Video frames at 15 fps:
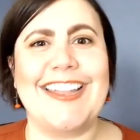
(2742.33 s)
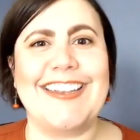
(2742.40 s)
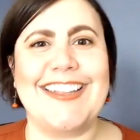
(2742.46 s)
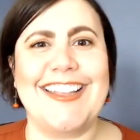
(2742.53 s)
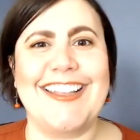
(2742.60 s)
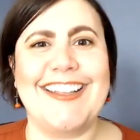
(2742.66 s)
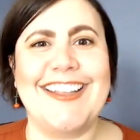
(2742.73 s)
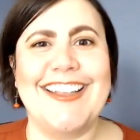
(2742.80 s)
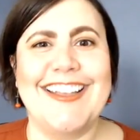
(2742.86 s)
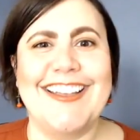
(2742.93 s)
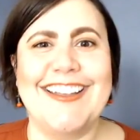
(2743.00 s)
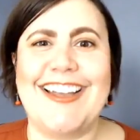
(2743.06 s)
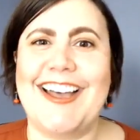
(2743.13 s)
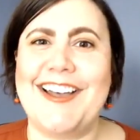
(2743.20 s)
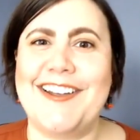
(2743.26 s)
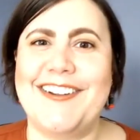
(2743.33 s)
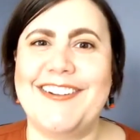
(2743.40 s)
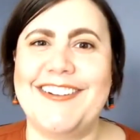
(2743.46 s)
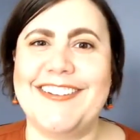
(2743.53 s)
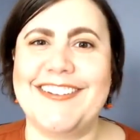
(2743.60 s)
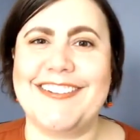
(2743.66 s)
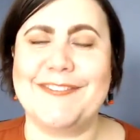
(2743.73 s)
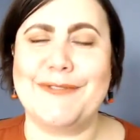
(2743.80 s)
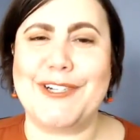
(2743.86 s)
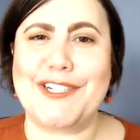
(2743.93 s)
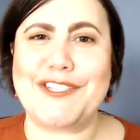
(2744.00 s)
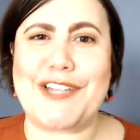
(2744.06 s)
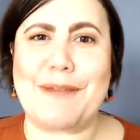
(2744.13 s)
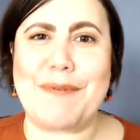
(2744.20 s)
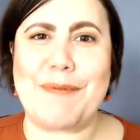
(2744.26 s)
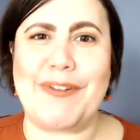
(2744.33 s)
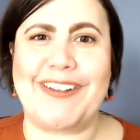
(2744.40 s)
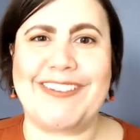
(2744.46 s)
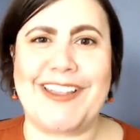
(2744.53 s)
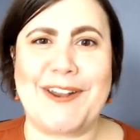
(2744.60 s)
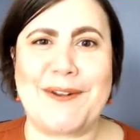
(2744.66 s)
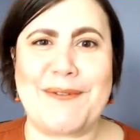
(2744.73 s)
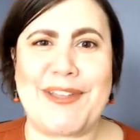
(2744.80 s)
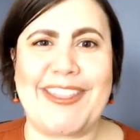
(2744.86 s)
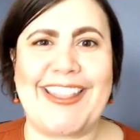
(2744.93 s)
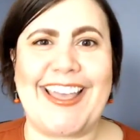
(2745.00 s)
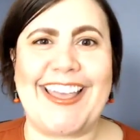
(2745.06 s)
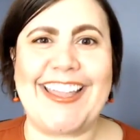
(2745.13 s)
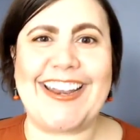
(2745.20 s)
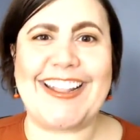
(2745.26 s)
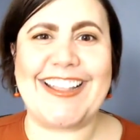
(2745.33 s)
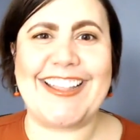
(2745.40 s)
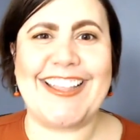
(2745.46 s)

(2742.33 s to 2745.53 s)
Allende workshop. I'm excited about that.